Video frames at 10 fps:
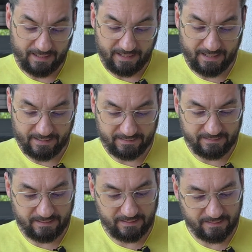
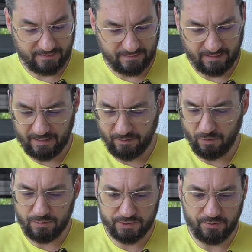and I
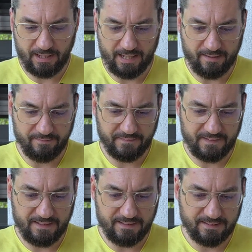also have
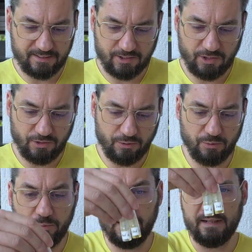these
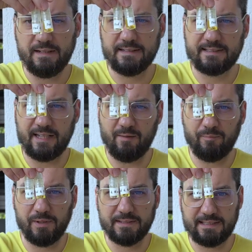two
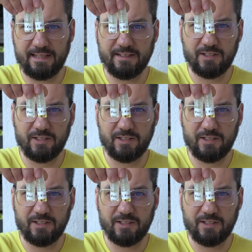samples sent to